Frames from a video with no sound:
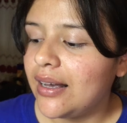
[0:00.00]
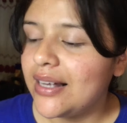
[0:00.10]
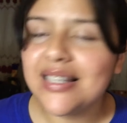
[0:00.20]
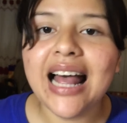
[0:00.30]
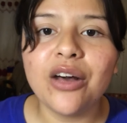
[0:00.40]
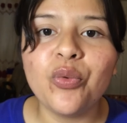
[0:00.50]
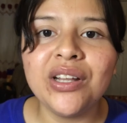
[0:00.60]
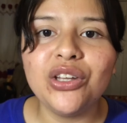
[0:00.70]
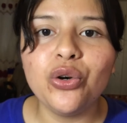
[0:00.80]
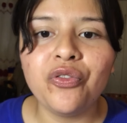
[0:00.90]
it's like
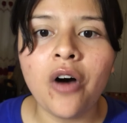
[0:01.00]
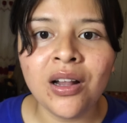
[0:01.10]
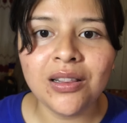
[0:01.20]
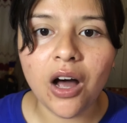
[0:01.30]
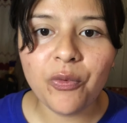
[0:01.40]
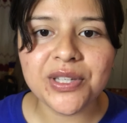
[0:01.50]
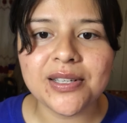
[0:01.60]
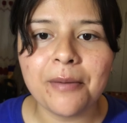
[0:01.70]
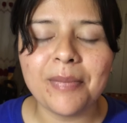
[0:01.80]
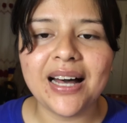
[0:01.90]
when you fall in love with
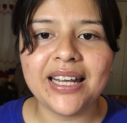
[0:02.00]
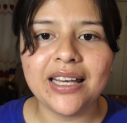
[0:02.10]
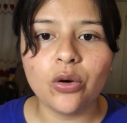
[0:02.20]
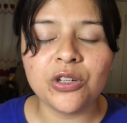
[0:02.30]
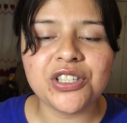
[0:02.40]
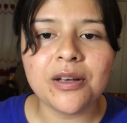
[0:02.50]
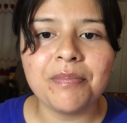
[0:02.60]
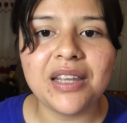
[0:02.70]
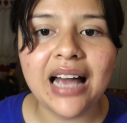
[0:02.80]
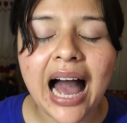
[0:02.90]
somebody or
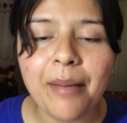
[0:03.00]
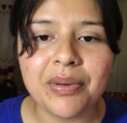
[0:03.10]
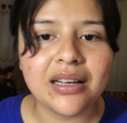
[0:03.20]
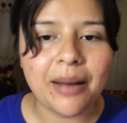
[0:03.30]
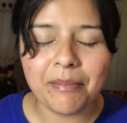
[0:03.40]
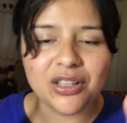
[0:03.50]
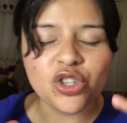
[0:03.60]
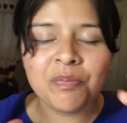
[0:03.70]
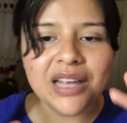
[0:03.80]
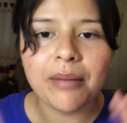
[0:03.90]
something happening,
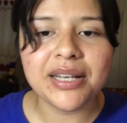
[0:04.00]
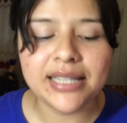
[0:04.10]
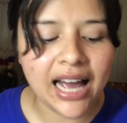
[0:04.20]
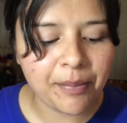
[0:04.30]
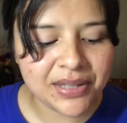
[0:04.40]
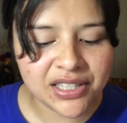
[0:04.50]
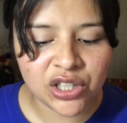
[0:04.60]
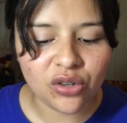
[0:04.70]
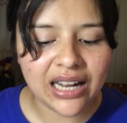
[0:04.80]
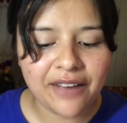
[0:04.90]
something amazing happens
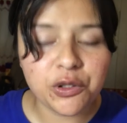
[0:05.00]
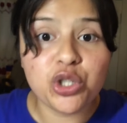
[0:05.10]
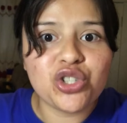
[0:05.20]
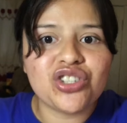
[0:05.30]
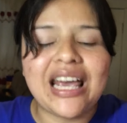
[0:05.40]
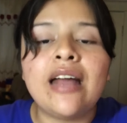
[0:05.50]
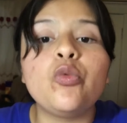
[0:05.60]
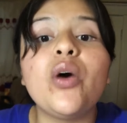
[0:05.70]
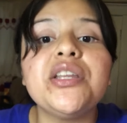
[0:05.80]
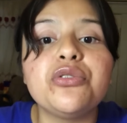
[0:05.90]
in your life, you just
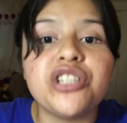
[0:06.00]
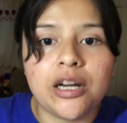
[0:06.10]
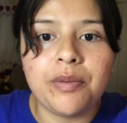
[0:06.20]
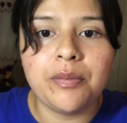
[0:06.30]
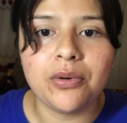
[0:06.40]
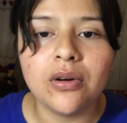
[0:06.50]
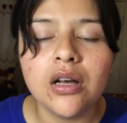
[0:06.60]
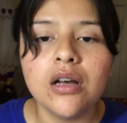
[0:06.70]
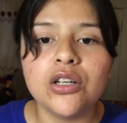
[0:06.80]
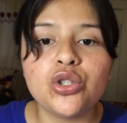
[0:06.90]
can't wait to share
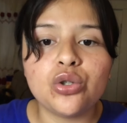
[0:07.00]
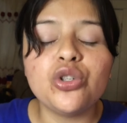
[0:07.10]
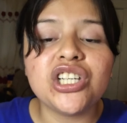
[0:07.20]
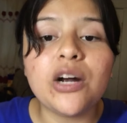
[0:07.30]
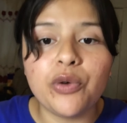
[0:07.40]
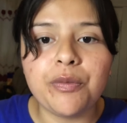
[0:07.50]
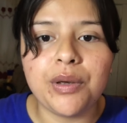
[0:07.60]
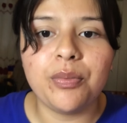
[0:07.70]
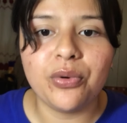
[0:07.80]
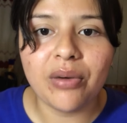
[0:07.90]
with
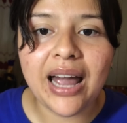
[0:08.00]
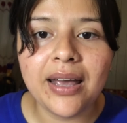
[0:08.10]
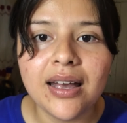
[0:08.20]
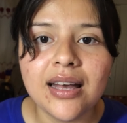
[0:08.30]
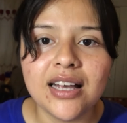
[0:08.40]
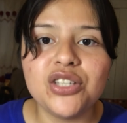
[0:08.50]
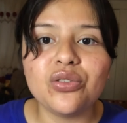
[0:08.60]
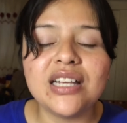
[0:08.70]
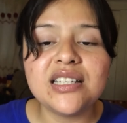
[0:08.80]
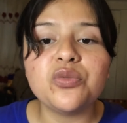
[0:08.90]
people, right? And
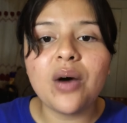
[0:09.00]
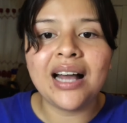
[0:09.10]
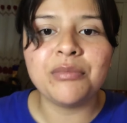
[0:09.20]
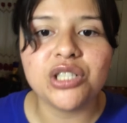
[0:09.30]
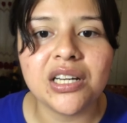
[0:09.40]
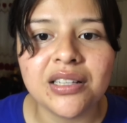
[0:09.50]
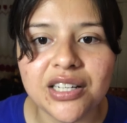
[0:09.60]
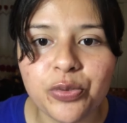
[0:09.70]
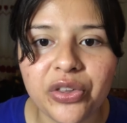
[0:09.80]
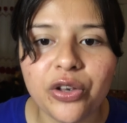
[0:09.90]
so this is why I'm sharing
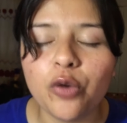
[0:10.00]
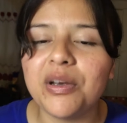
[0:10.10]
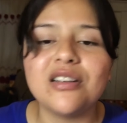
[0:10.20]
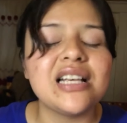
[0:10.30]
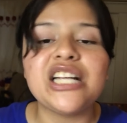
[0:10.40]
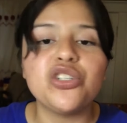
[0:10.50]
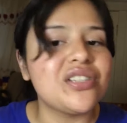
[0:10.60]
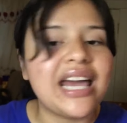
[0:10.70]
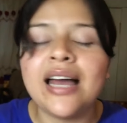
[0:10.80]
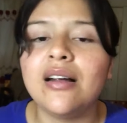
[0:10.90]
this with you, because I
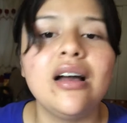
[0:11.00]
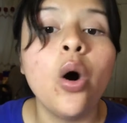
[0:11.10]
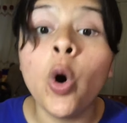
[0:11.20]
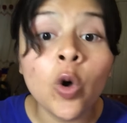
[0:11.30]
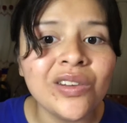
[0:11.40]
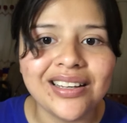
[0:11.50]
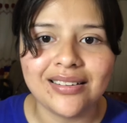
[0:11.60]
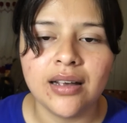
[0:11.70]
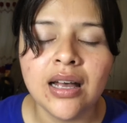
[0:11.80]
just can't hold it.